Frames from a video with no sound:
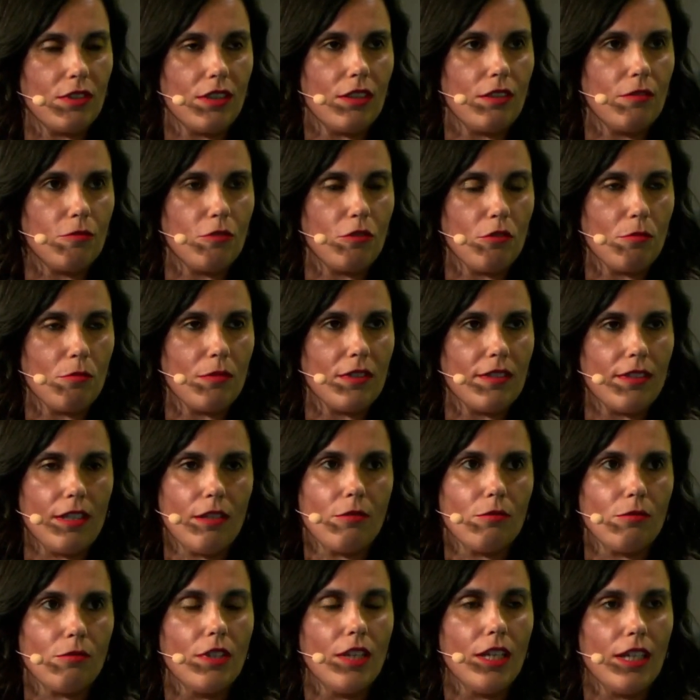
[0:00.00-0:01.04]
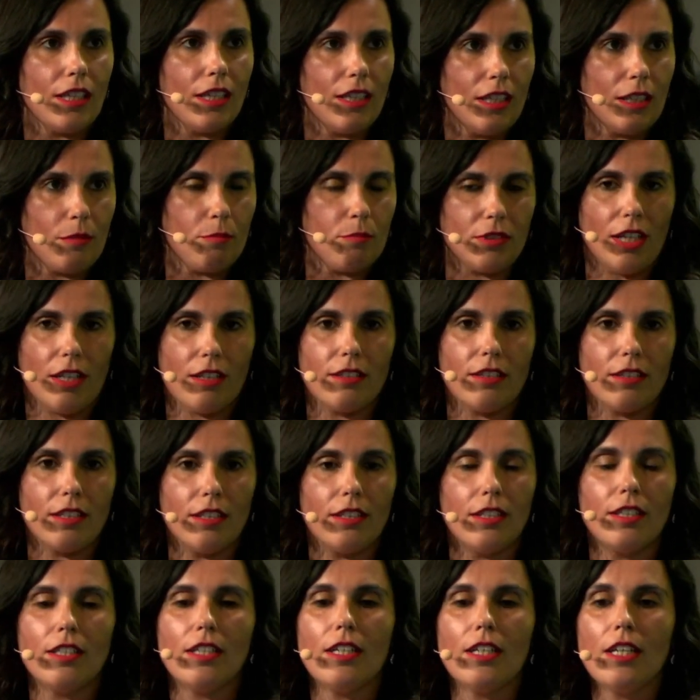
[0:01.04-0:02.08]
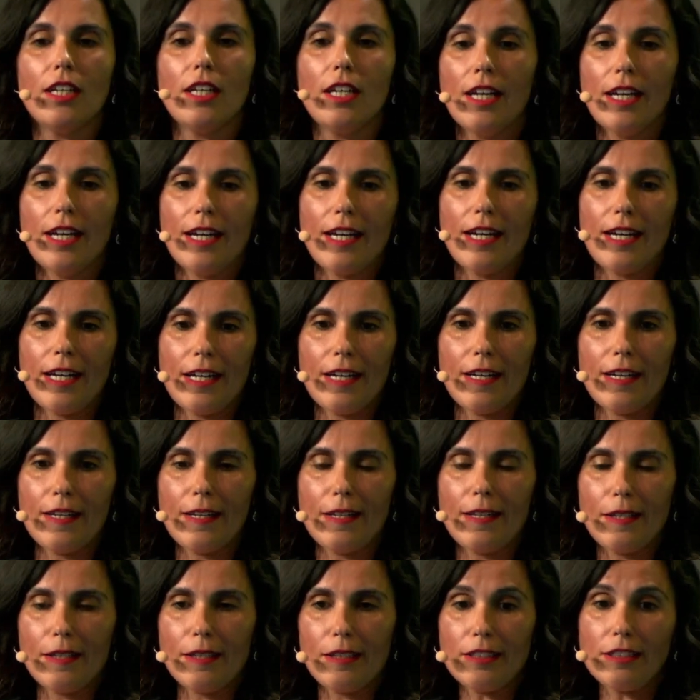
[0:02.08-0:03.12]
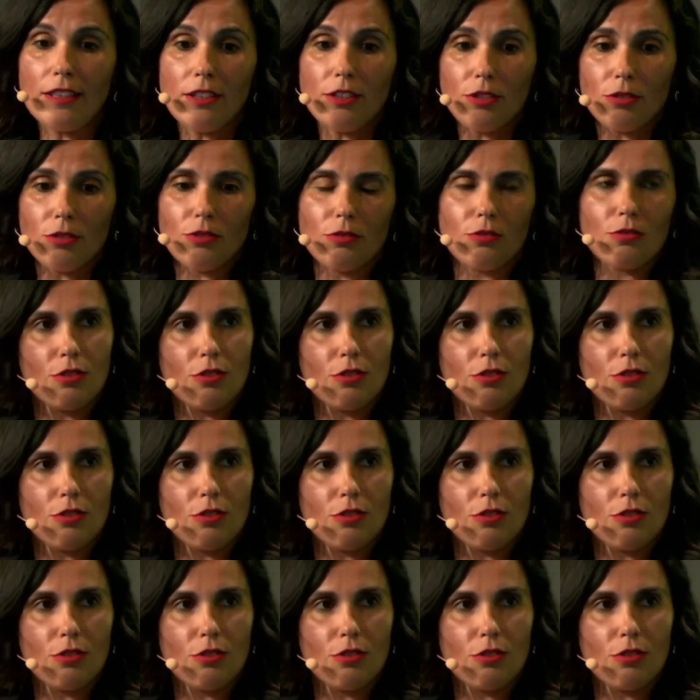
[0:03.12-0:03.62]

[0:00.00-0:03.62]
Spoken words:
so that afterwards the information is encrypted.